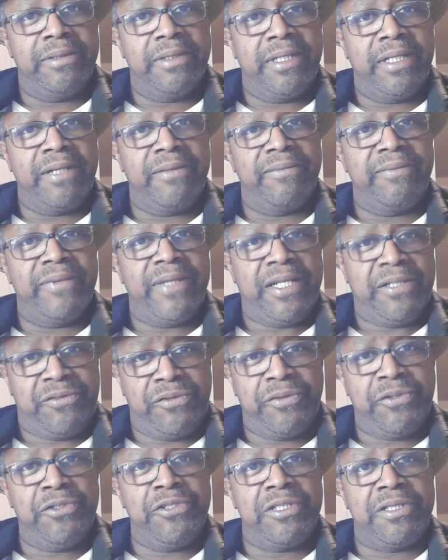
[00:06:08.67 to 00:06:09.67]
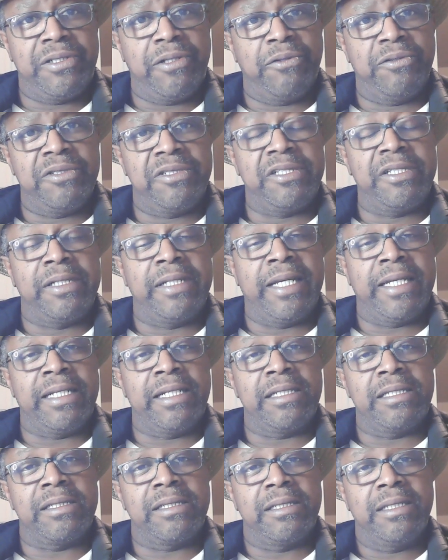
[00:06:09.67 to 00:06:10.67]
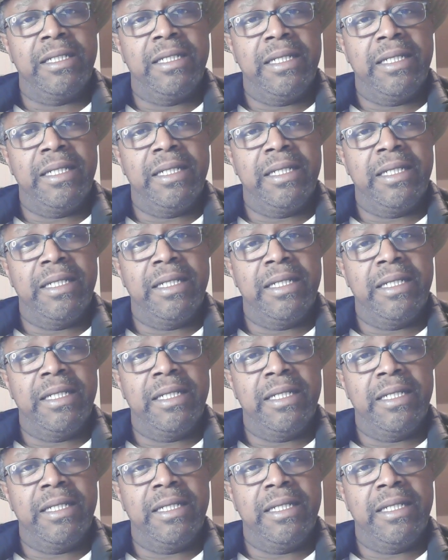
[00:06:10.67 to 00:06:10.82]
have introduced those genetics,